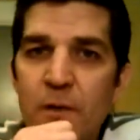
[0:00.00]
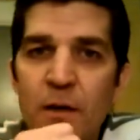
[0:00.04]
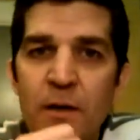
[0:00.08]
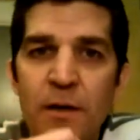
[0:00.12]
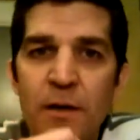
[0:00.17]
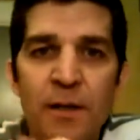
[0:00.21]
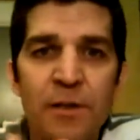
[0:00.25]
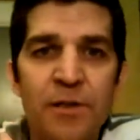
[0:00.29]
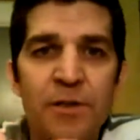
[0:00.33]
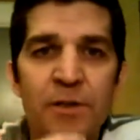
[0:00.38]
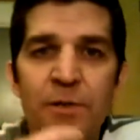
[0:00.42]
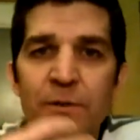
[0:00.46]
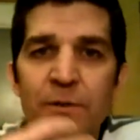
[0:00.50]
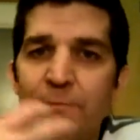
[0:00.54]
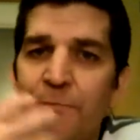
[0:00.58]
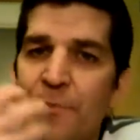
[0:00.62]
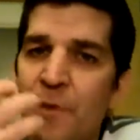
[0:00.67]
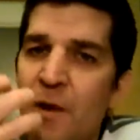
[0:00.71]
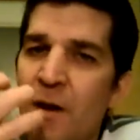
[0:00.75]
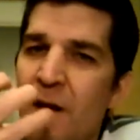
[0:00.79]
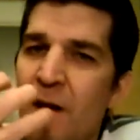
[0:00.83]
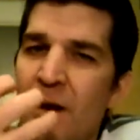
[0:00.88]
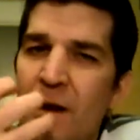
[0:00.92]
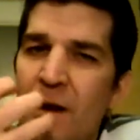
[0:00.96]

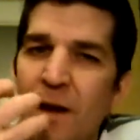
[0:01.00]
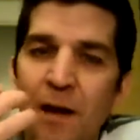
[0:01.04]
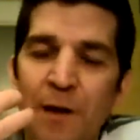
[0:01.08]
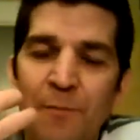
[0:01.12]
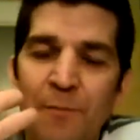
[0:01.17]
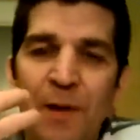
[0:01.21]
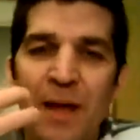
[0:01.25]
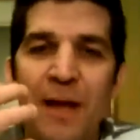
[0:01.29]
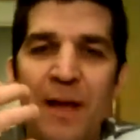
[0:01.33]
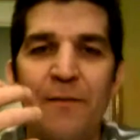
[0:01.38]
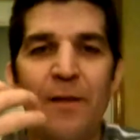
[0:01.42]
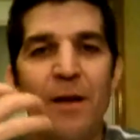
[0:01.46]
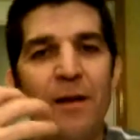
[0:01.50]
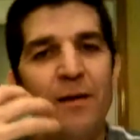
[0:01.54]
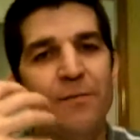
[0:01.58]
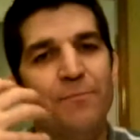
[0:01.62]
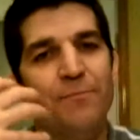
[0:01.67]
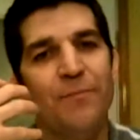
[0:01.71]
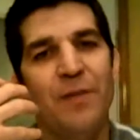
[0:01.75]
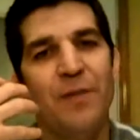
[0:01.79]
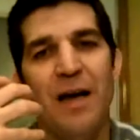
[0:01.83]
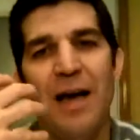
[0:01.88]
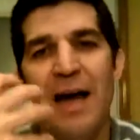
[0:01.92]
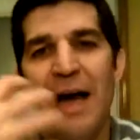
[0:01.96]
initial, and man,
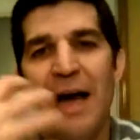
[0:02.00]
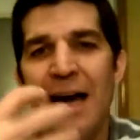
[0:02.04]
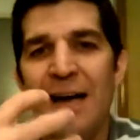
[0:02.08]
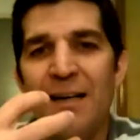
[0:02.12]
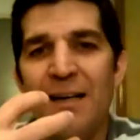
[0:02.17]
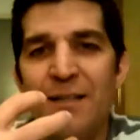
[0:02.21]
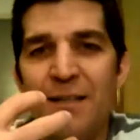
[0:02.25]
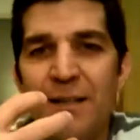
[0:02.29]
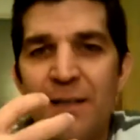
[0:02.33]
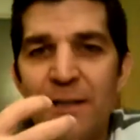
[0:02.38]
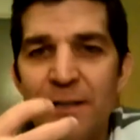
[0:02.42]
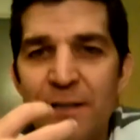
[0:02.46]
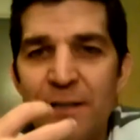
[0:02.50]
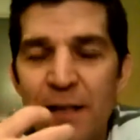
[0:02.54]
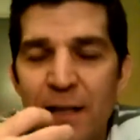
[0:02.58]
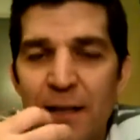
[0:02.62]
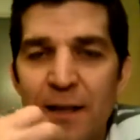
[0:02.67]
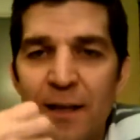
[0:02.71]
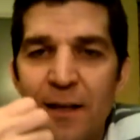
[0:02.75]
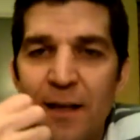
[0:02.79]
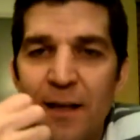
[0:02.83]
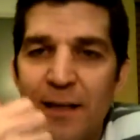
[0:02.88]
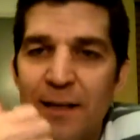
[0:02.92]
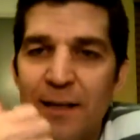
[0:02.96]
the acid is
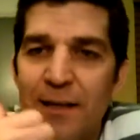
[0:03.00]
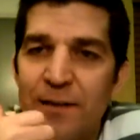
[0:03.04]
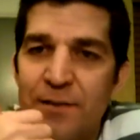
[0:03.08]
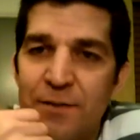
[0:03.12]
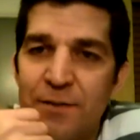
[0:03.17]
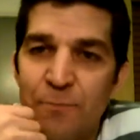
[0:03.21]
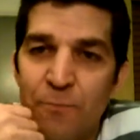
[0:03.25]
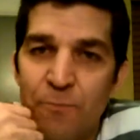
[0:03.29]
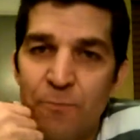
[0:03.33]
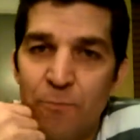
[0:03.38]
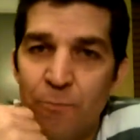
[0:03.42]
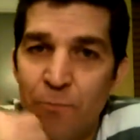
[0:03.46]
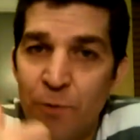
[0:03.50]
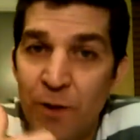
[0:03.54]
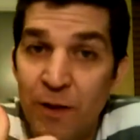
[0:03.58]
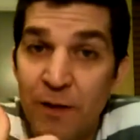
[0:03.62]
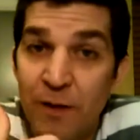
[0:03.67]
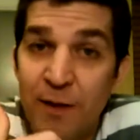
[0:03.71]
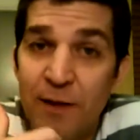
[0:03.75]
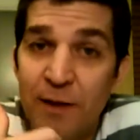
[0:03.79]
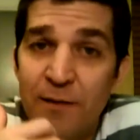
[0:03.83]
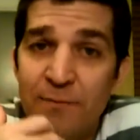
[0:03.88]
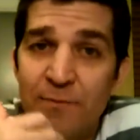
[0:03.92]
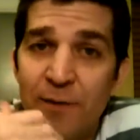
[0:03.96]
that it's
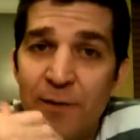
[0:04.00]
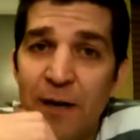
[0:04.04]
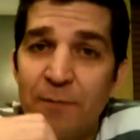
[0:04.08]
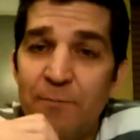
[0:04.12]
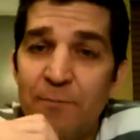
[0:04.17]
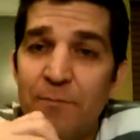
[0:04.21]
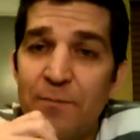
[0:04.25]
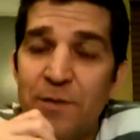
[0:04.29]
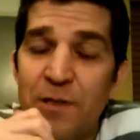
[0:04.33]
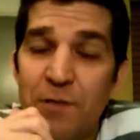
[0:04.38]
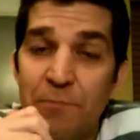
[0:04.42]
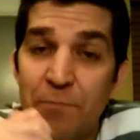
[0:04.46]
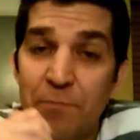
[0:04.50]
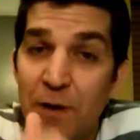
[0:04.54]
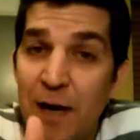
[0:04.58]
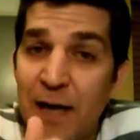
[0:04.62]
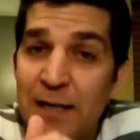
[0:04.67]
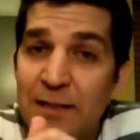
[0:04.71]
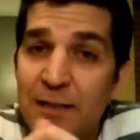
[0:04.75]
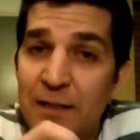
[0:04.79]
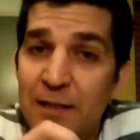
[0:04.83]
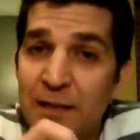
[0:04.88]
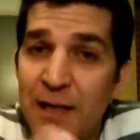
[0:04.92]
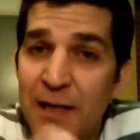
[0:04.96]
really, I'm
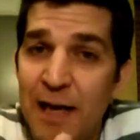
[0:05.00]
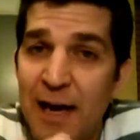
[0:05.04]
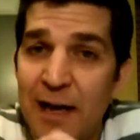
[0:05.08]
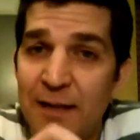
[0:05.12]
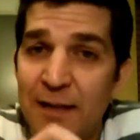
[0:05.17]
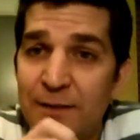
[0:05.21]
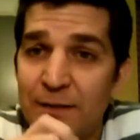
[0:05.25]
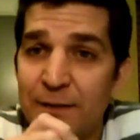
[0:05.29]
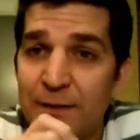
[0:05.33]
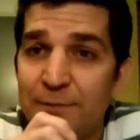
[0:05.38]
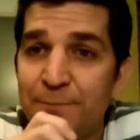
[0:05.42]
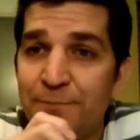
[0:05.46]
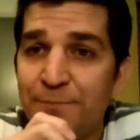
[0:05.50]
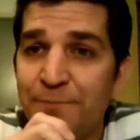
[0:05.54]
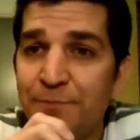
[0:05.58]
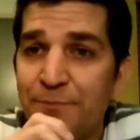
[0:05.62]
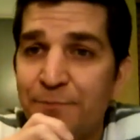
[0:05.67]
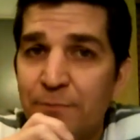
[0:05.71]
surprised at the acid.